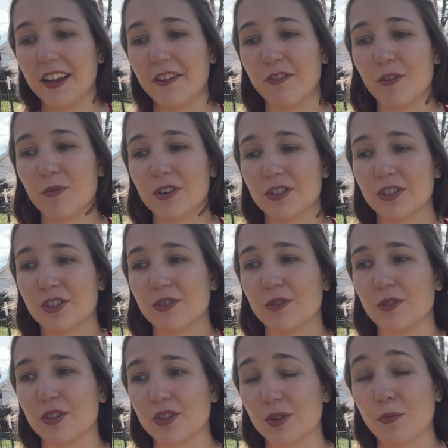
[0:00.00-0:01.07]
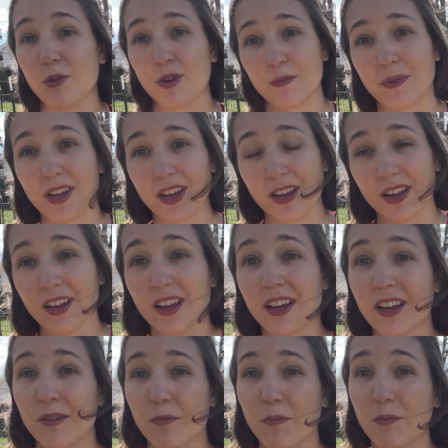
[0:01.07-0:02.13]
if you want to support me
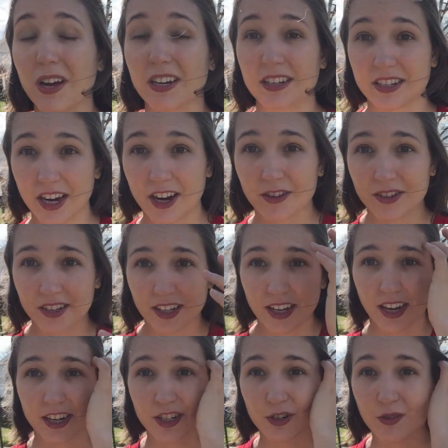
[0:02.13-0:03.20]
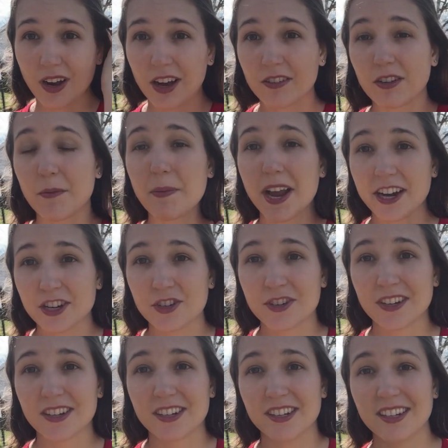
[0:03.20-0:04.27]
monetarily, I do have a
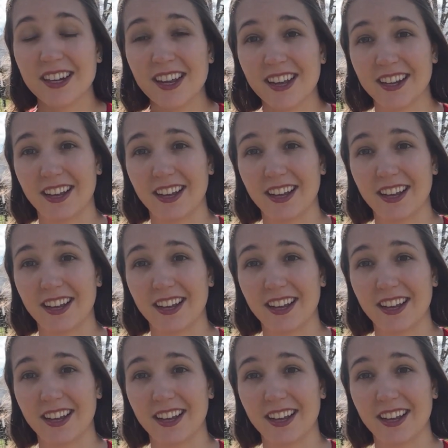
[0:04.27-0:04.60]
Patreon.